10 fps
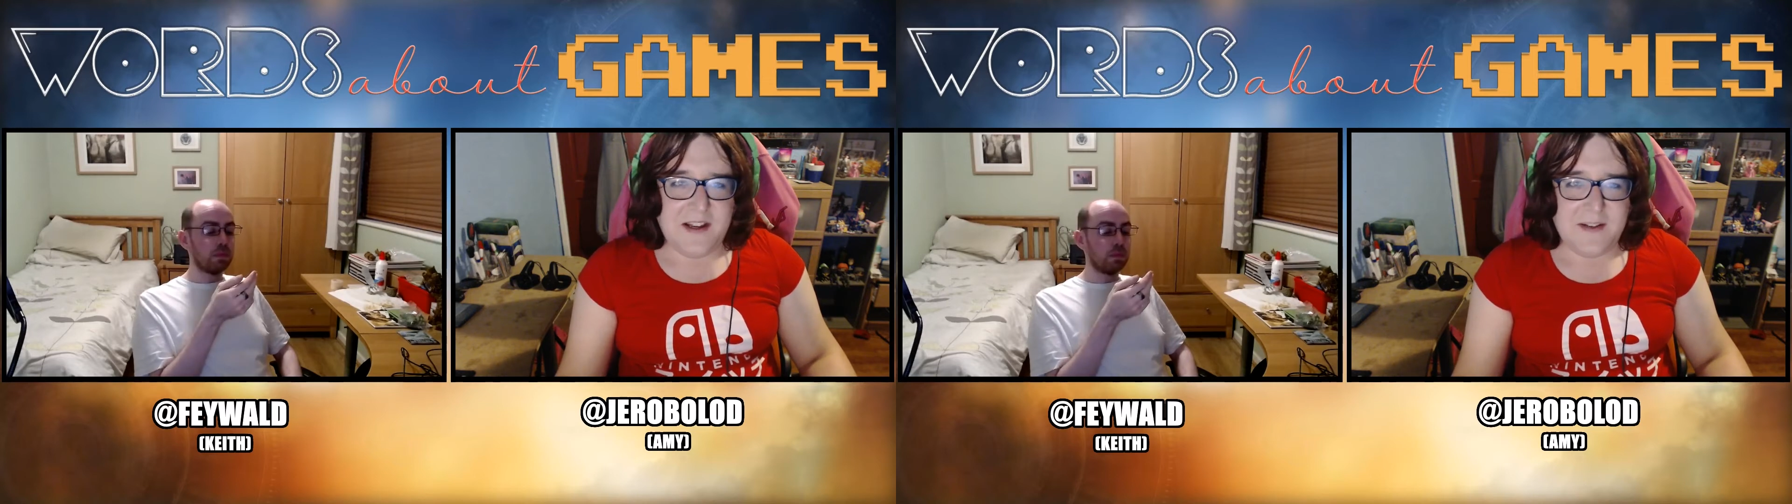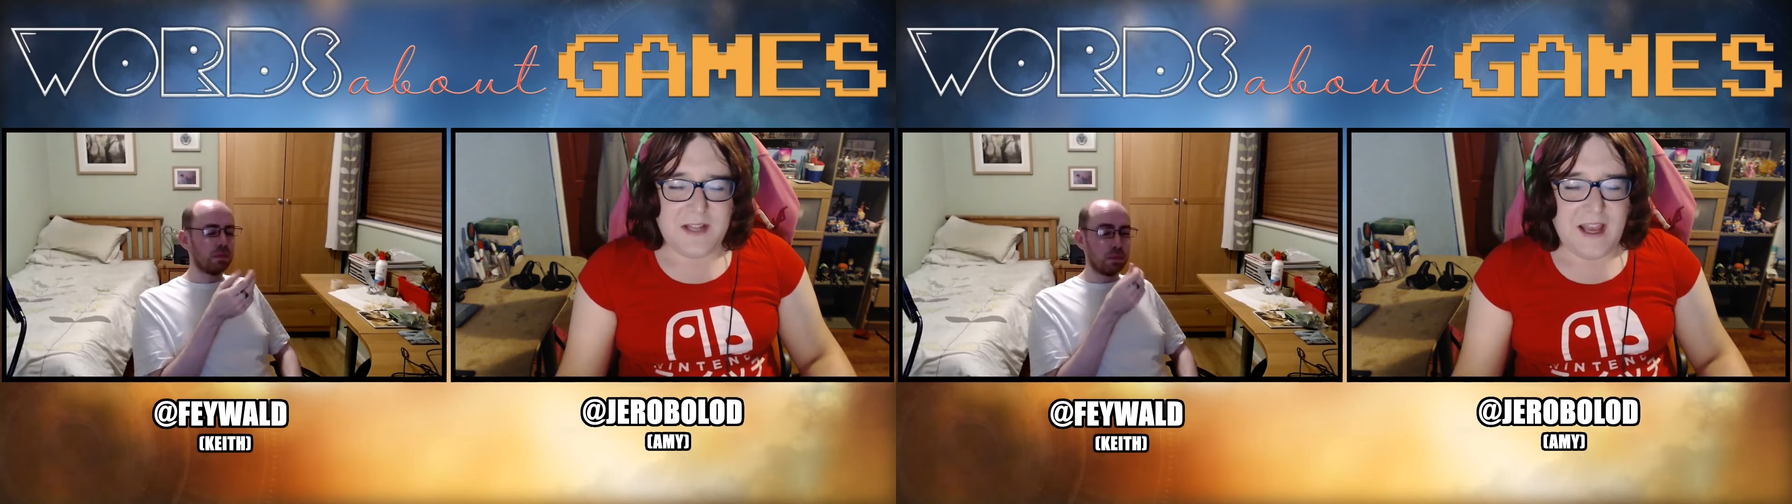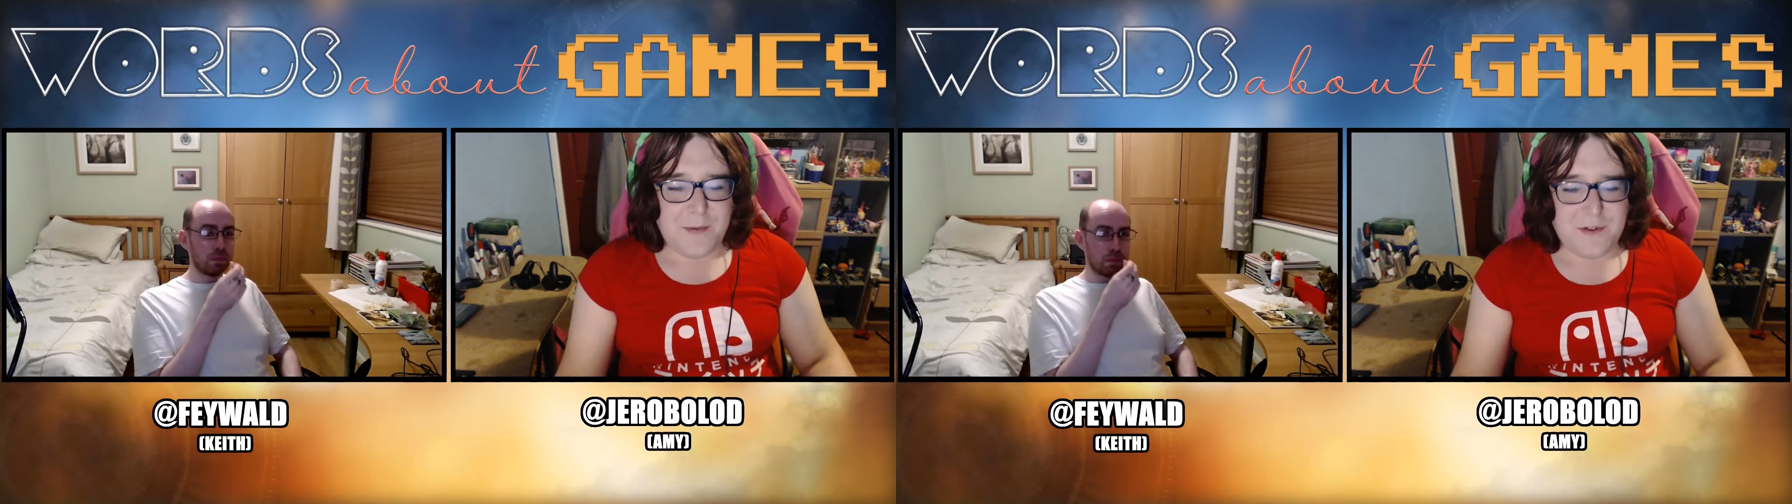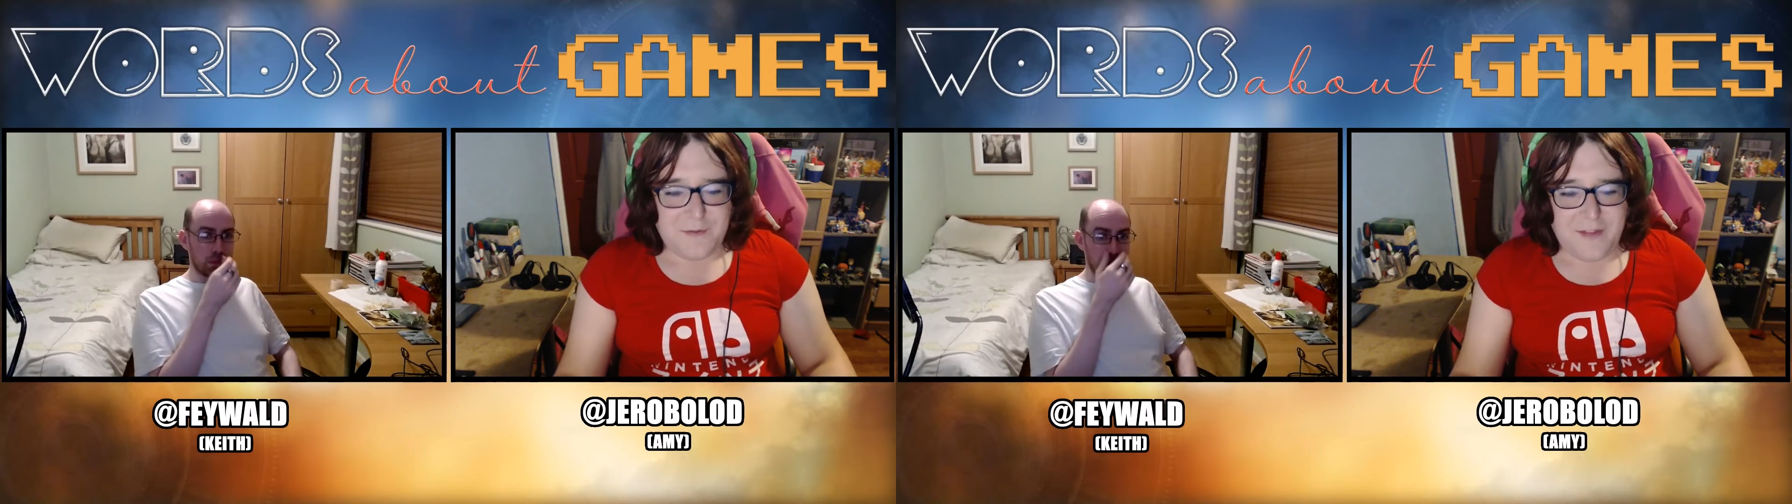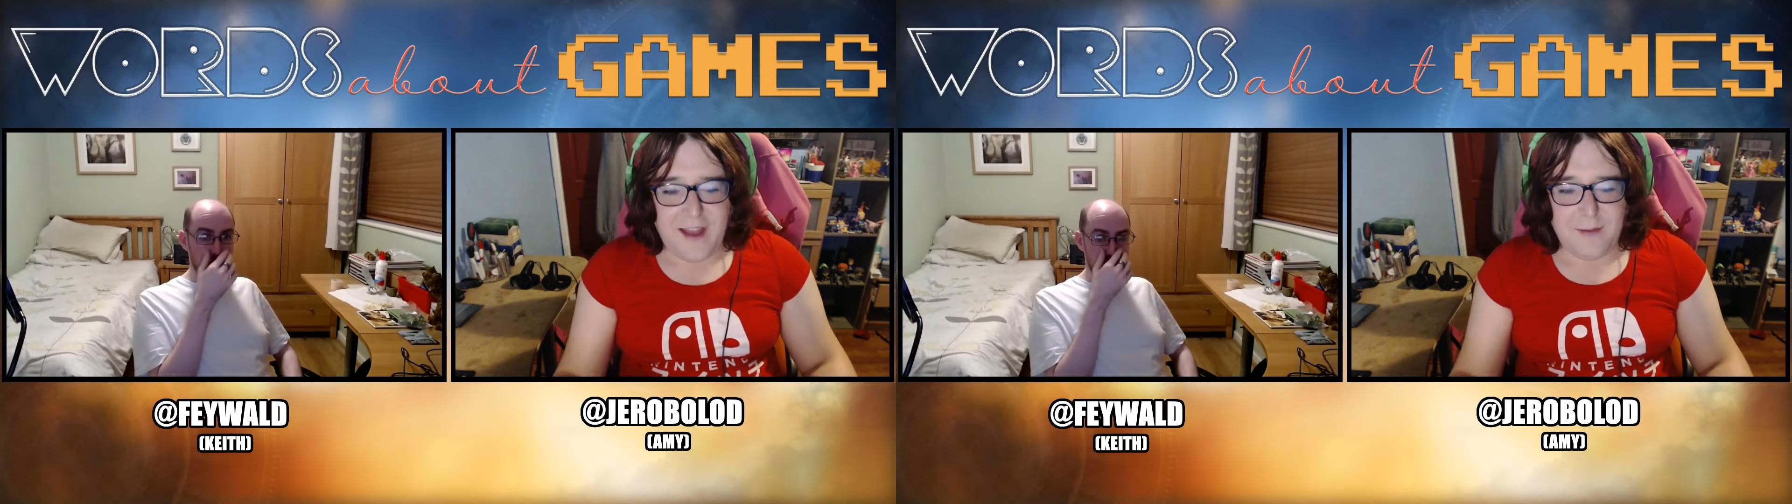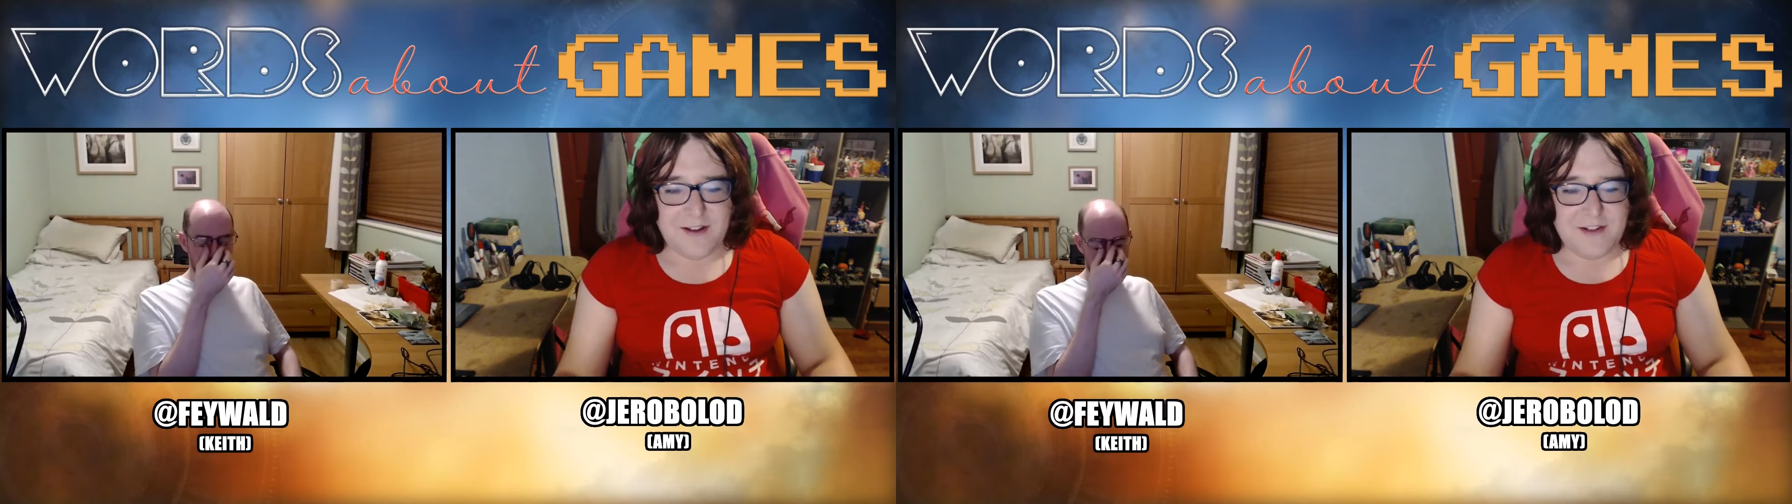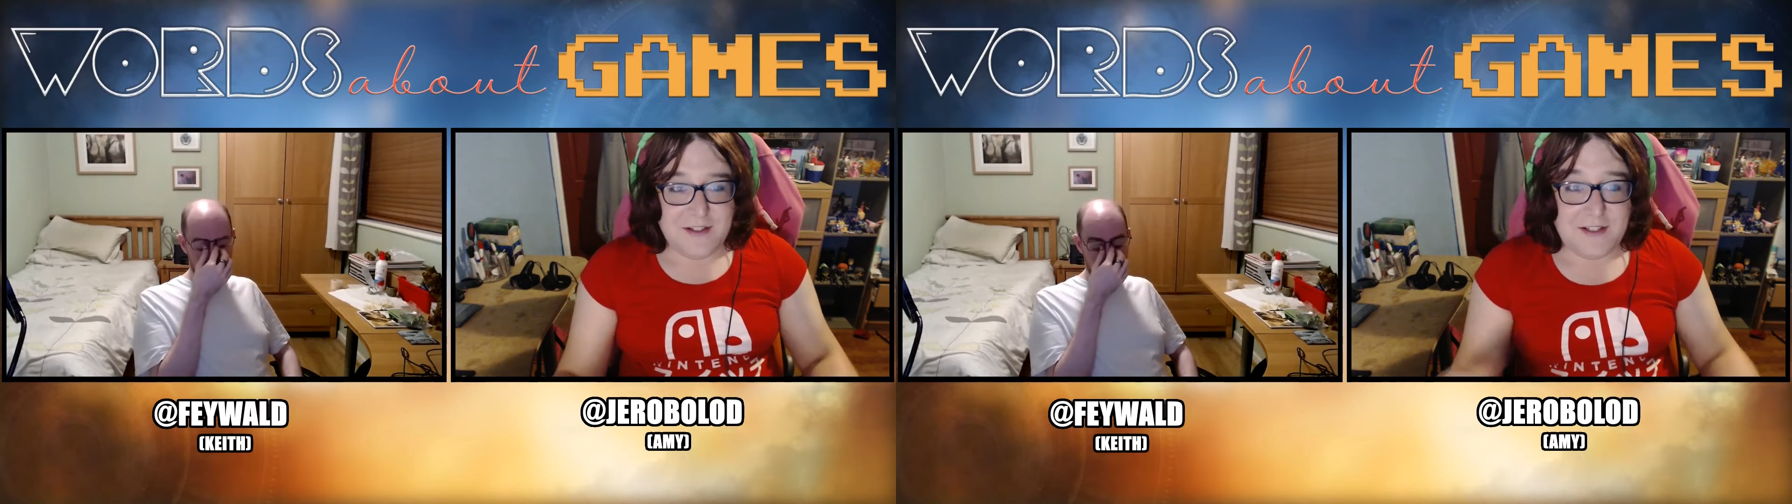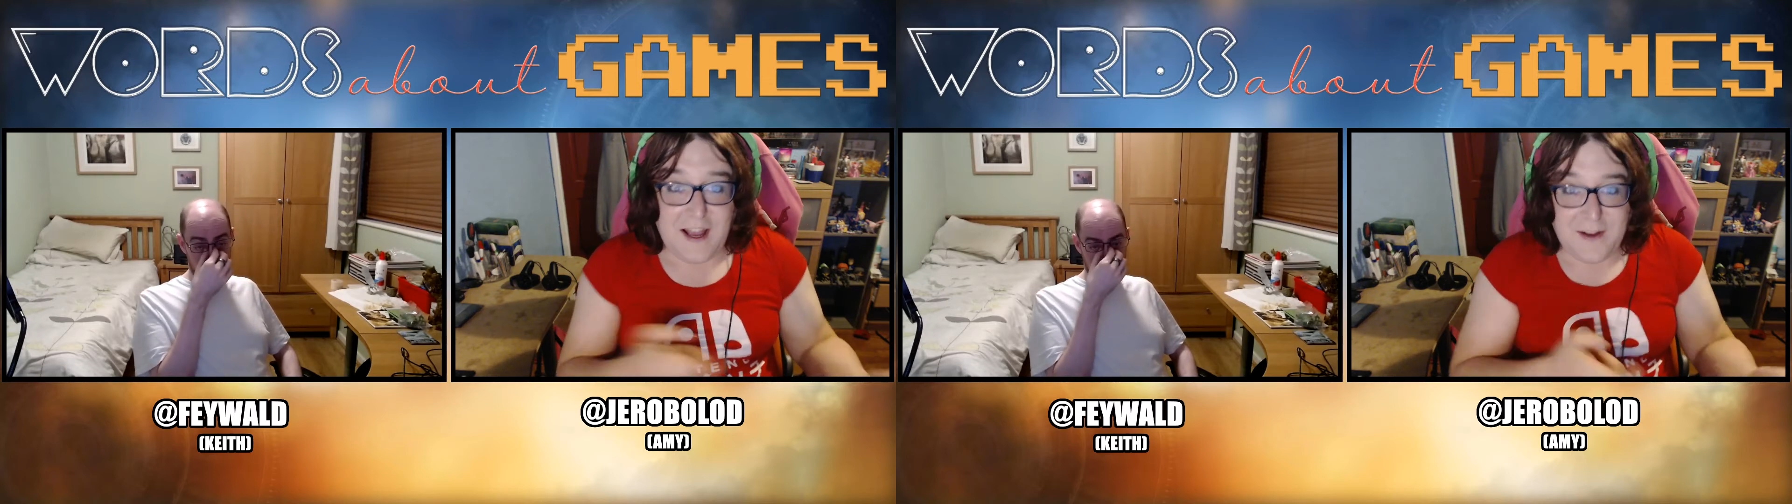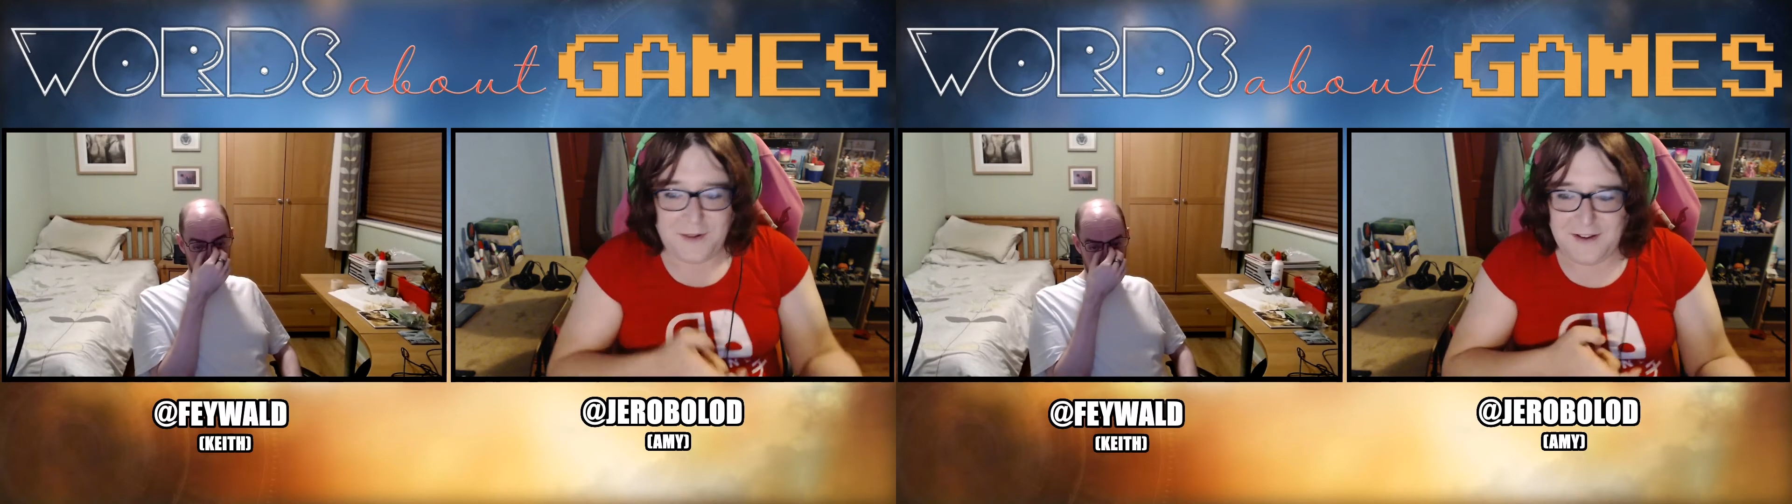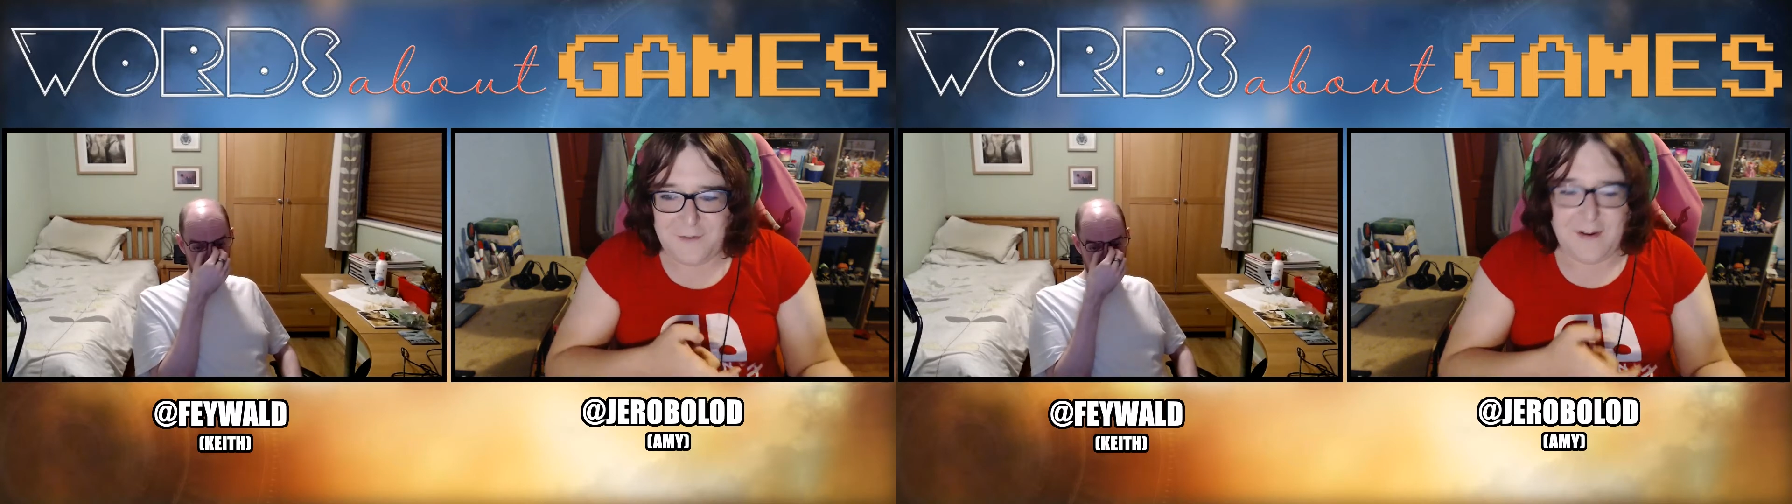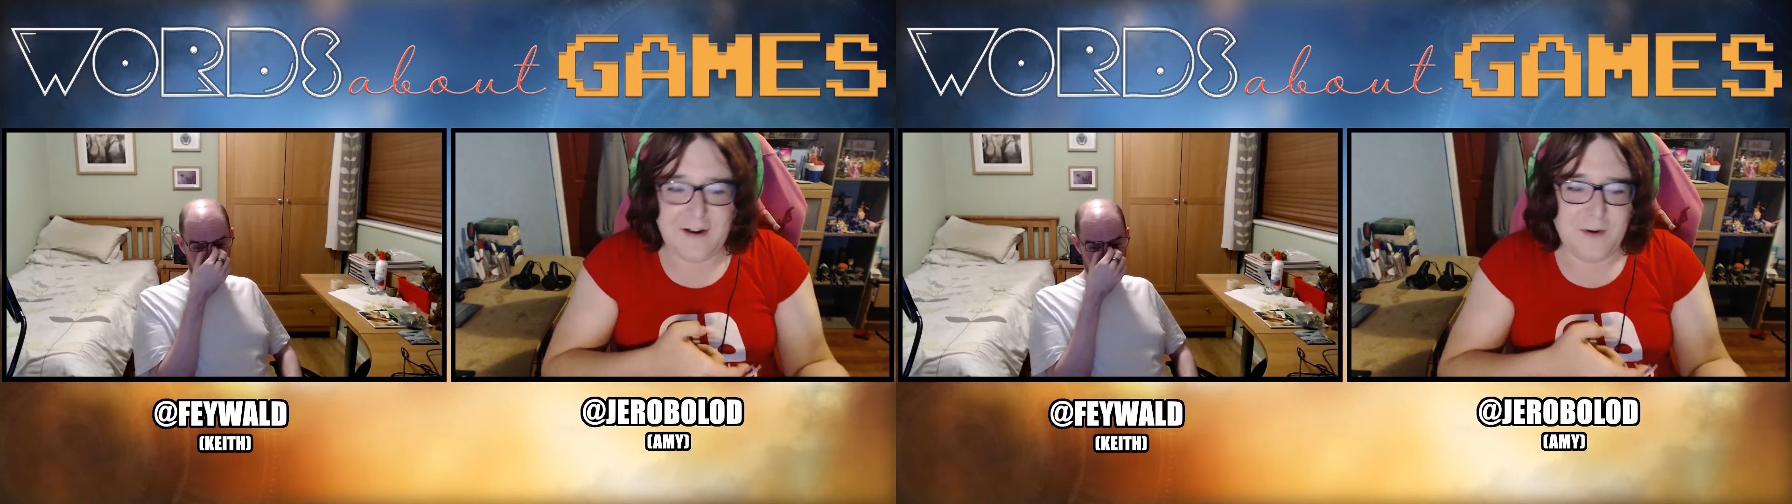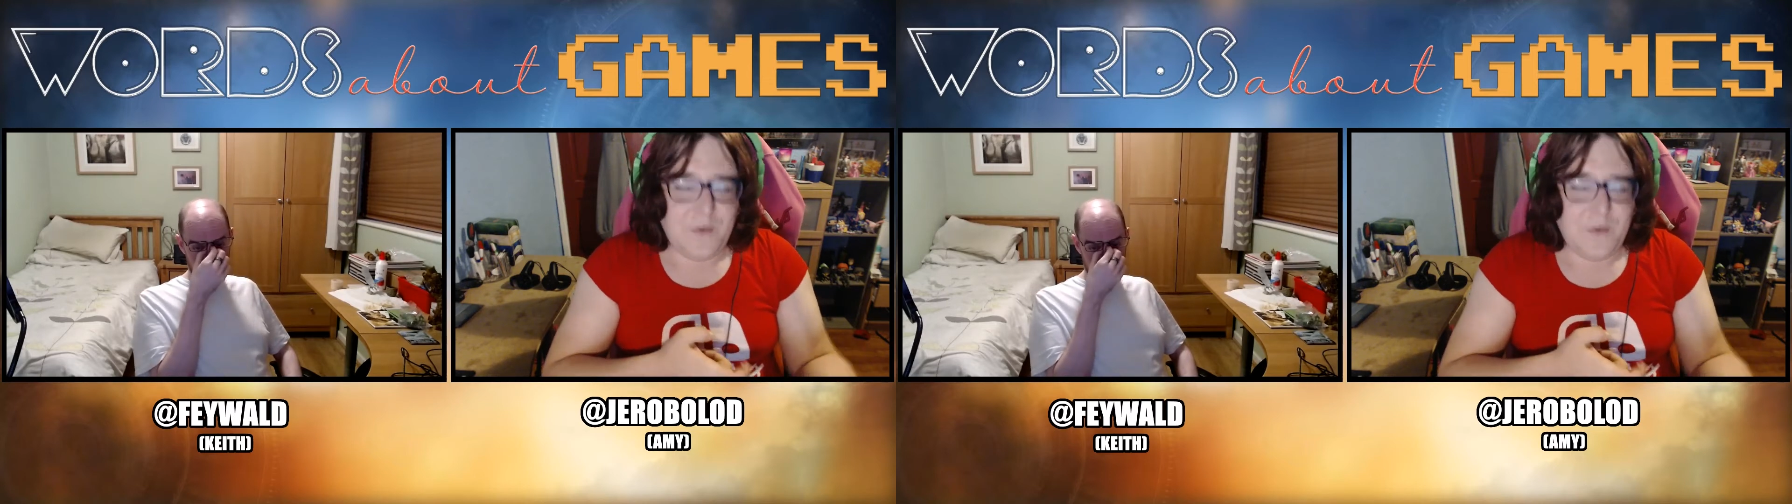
It was capture the flag match, and these guys were like defending,